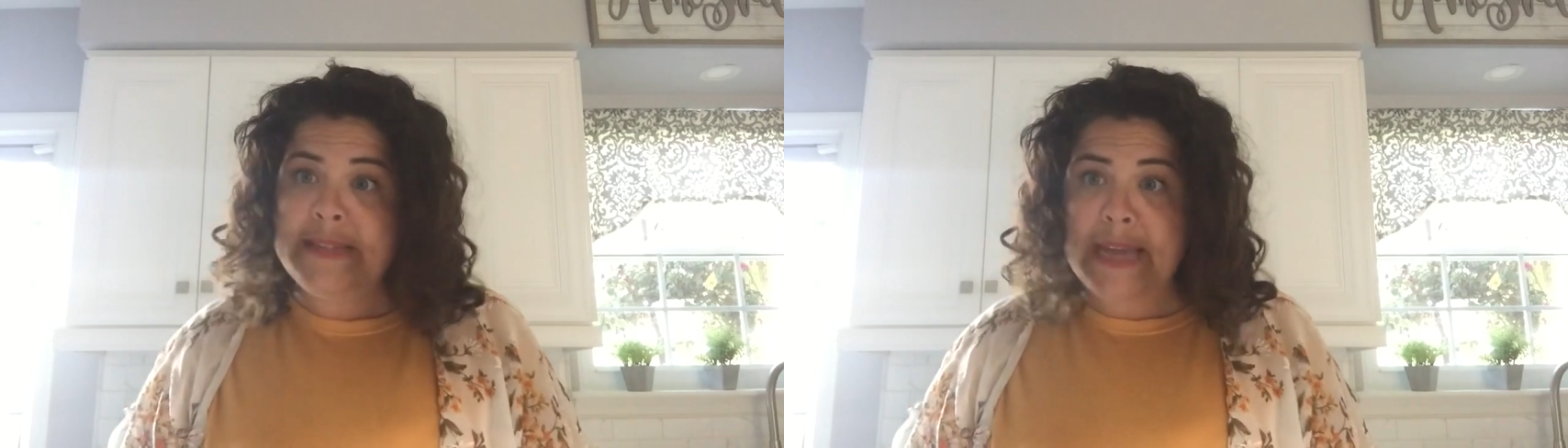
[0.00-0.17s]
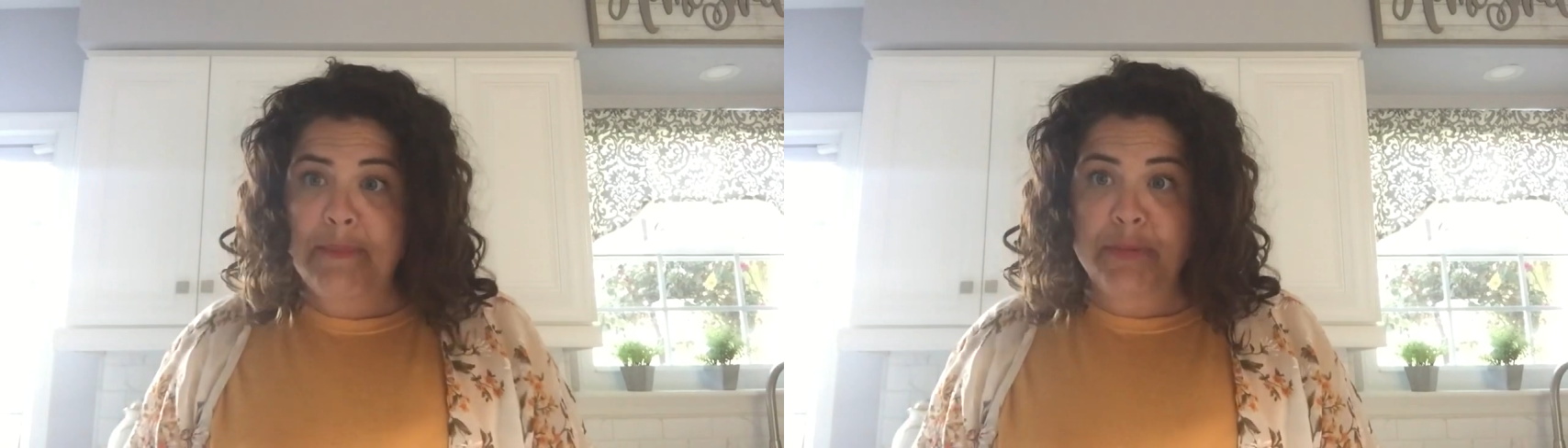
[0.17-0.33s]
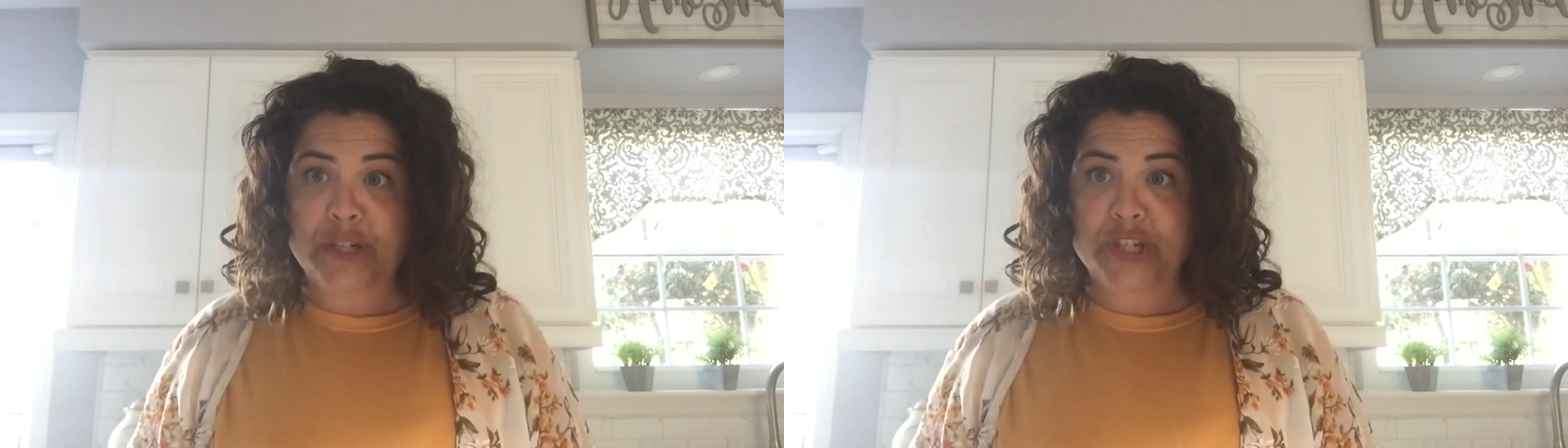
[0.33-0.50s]

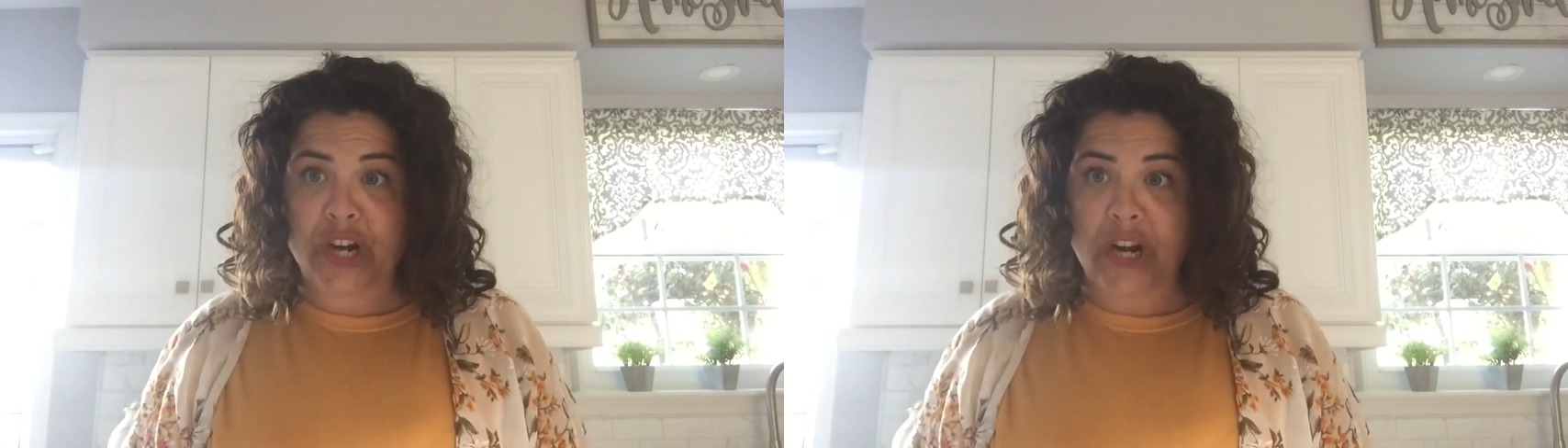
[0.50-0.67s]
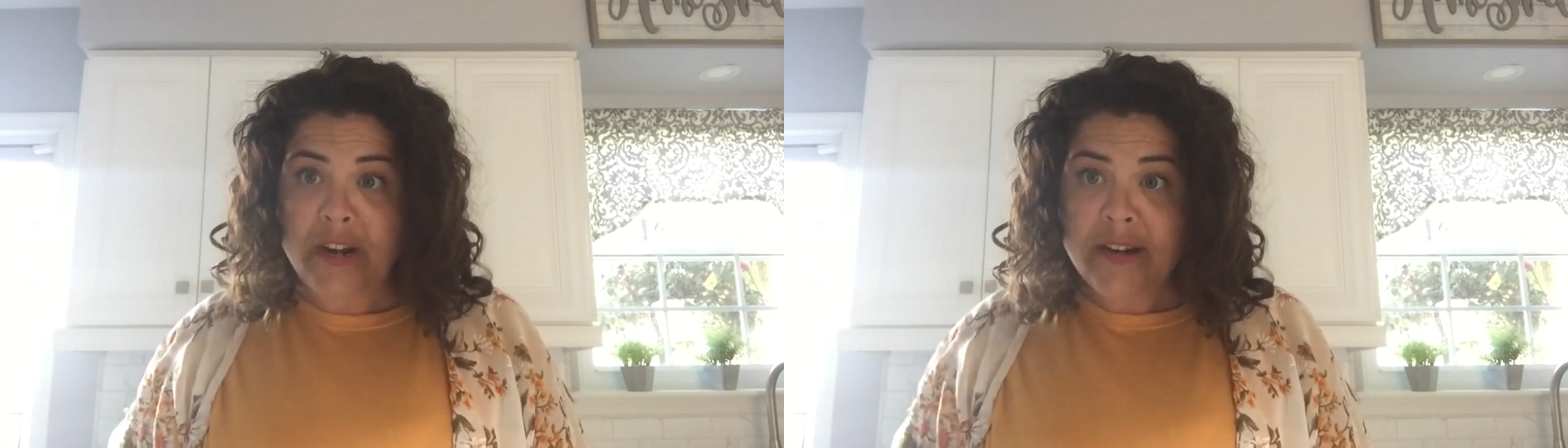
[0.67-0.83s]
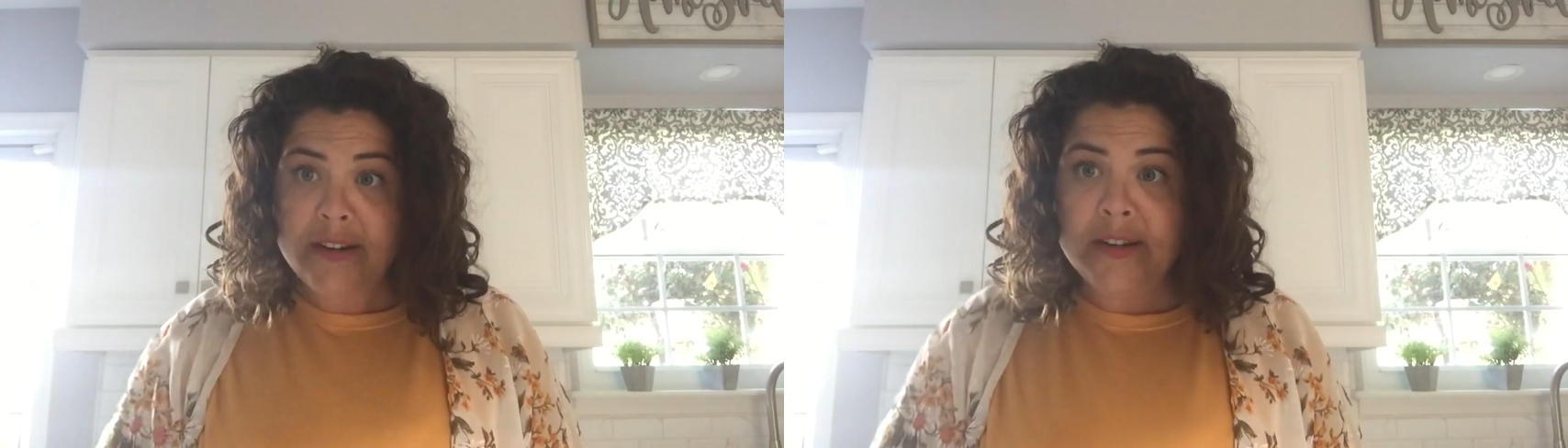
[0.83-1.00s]

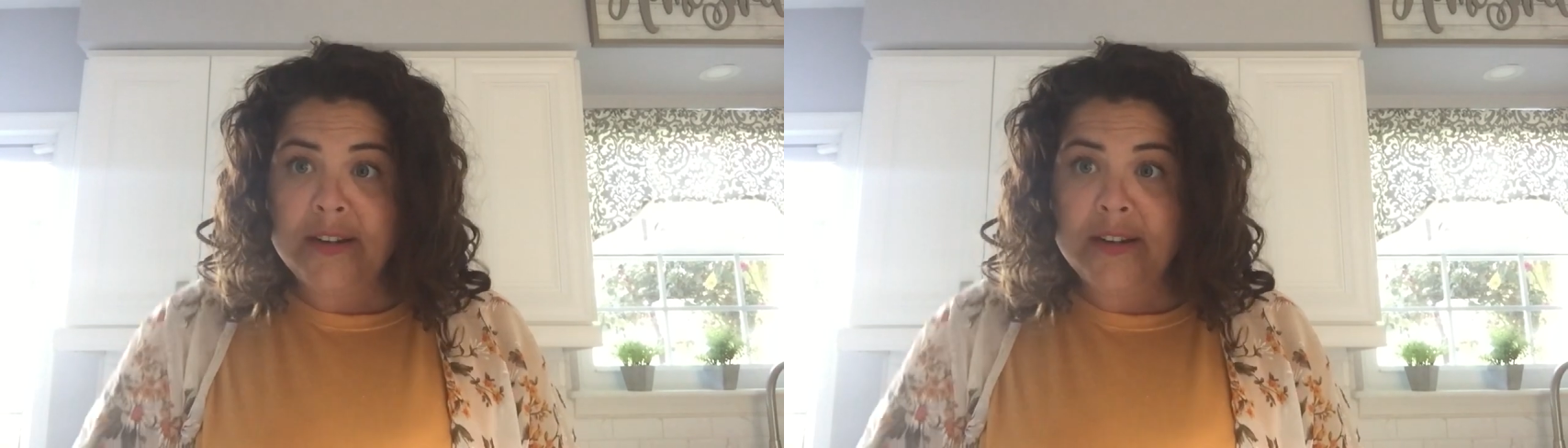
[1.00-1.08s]
temperature